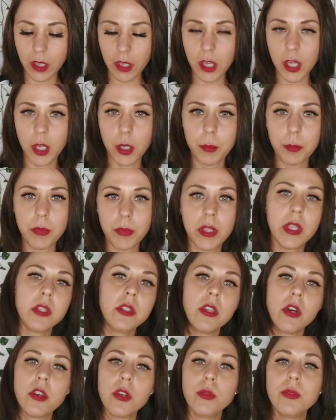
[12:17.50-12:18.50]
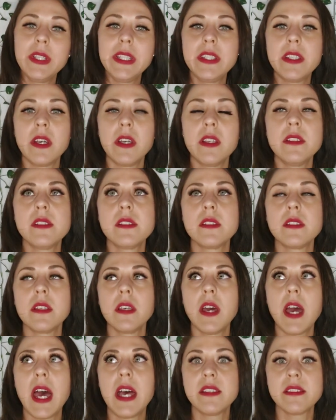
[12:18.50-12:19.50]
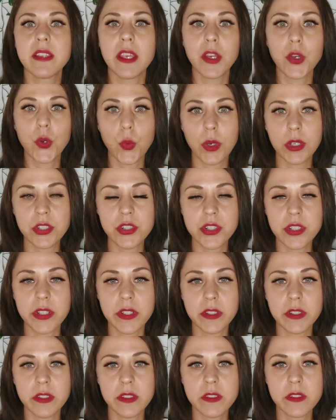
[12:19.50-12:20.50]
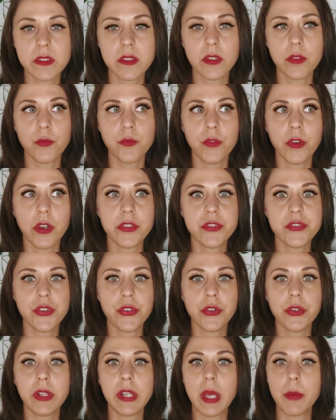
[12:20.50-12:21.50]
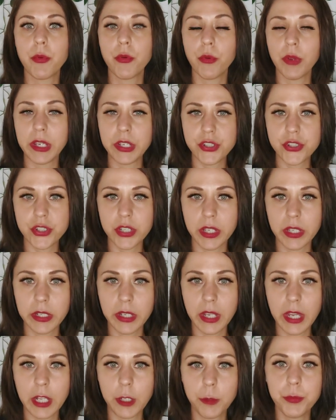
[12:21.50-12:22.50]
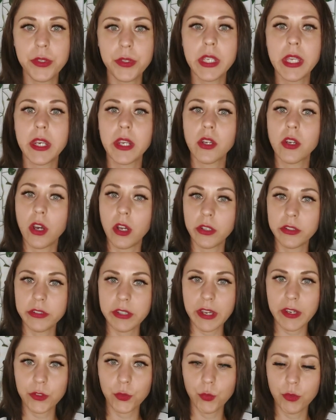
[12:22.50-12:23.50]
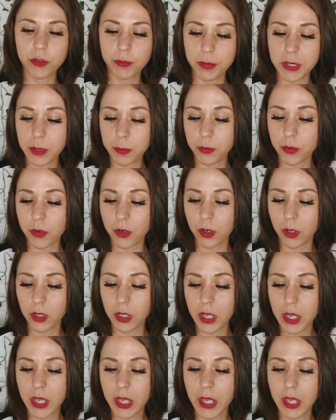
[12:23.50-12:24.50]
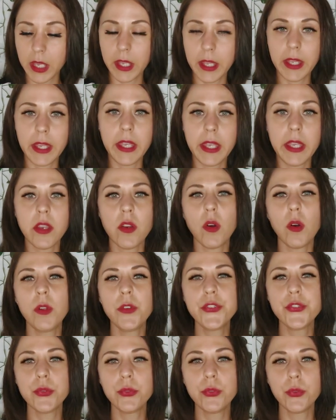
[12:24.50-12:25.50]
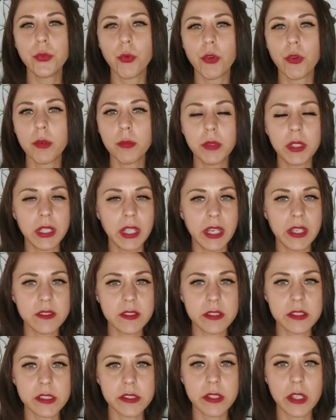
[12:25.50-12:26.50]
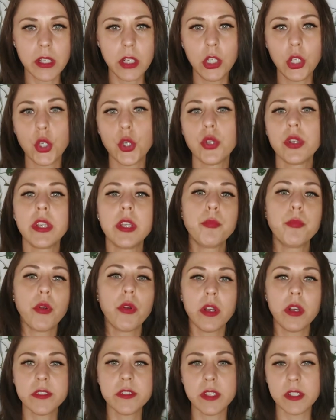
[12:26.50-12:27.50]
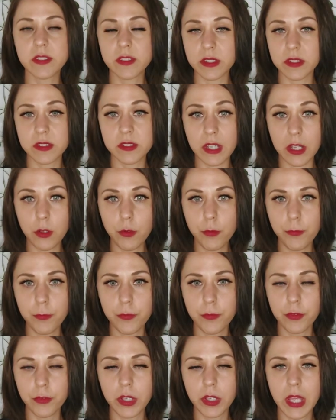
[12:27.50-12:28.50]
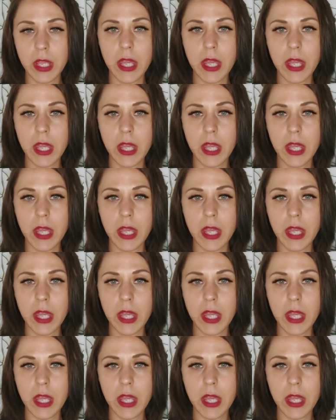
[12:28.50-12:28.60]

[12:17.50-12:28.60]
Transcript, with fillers: Not only does asking questions foster collaboration, help you get in contact with people, it also normalizes the learning process itself.